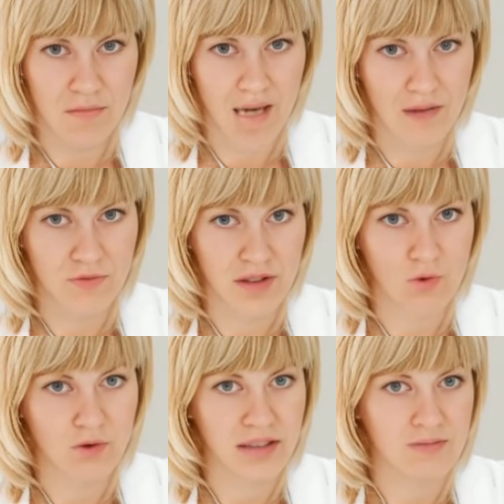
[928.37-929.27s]

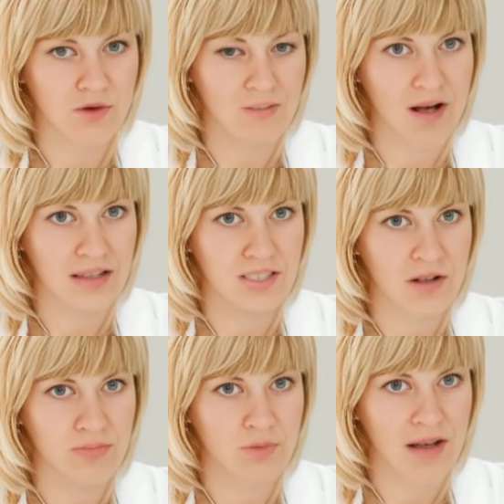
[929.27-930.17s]
Every organ
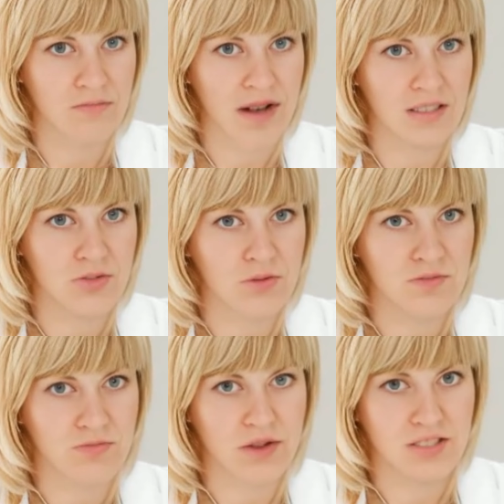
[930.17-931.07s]
relies on blood
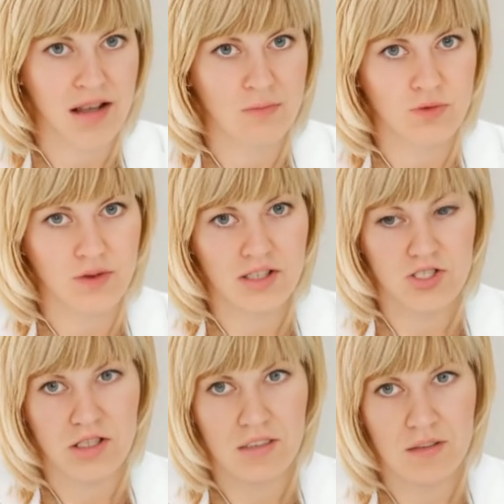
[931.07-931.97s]
vessels for its
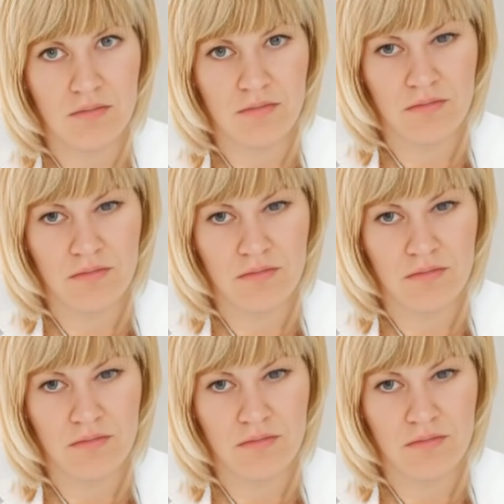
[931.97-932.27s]
operation.